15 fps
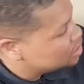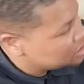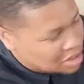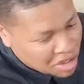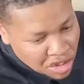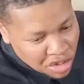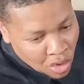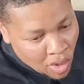
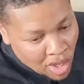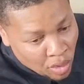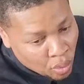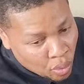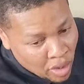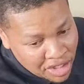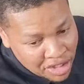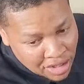so it
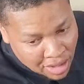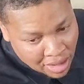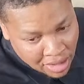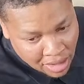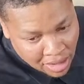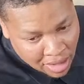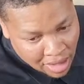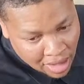rusted.
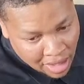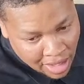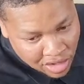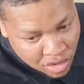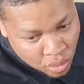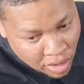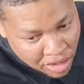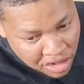It's
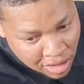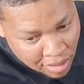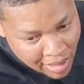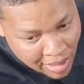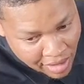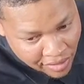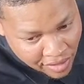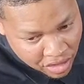rusty
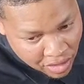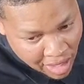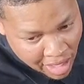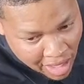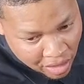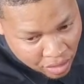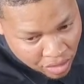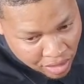back there, so I got to
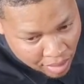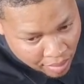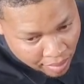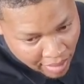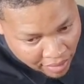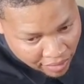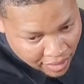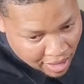do something
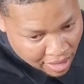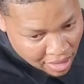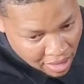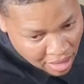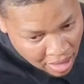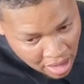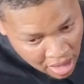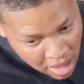about that.
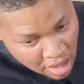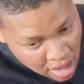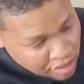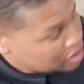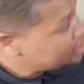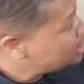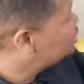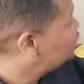So
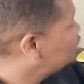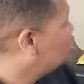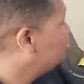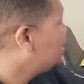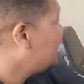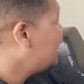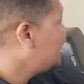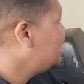yeah, so the
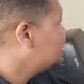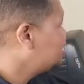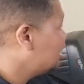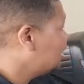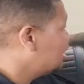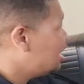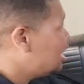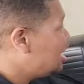bike has a
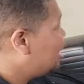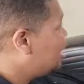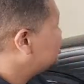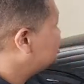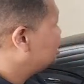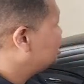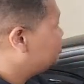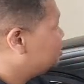lot of
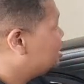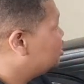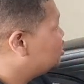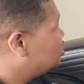stuff done